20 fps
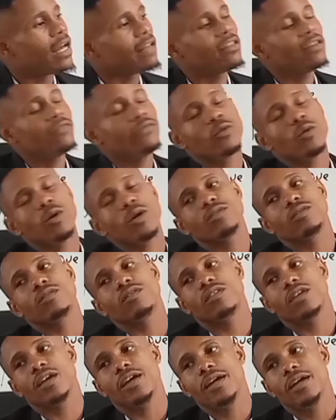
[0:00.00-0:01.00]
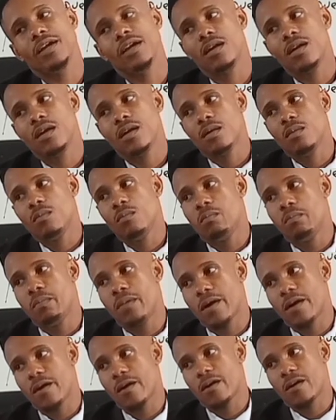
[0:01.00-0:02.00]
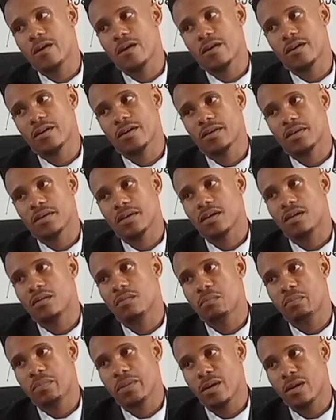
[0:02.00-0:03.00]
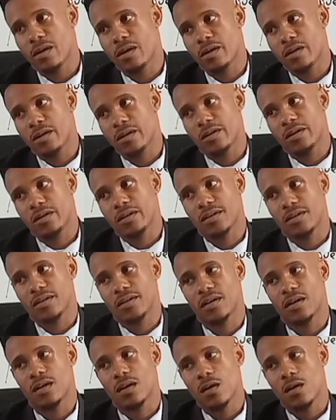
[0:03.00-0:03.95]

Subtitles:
As if you want to say bird, bird,